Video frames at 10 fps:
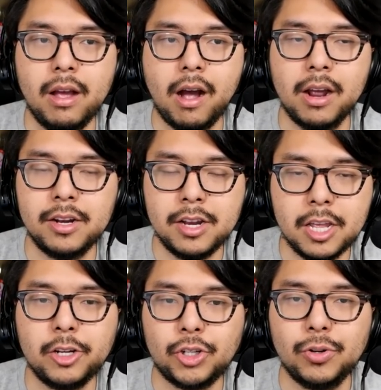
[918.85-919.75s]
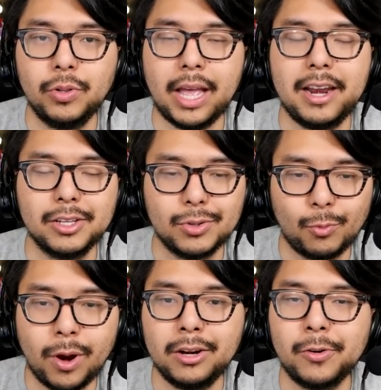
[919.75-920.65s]
on an issue that is
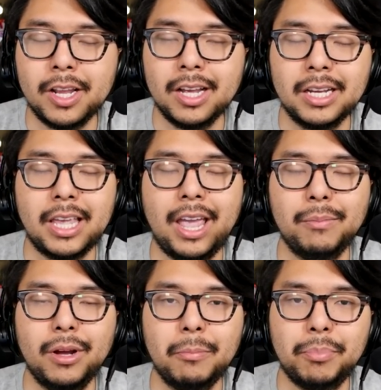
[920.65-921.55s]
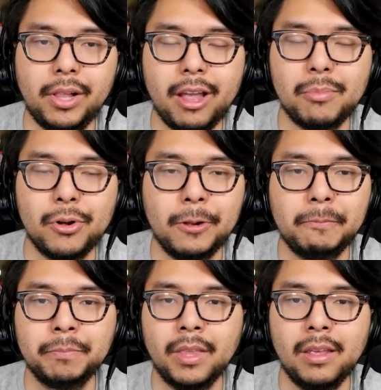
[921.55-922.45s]
rendering a game unplayable.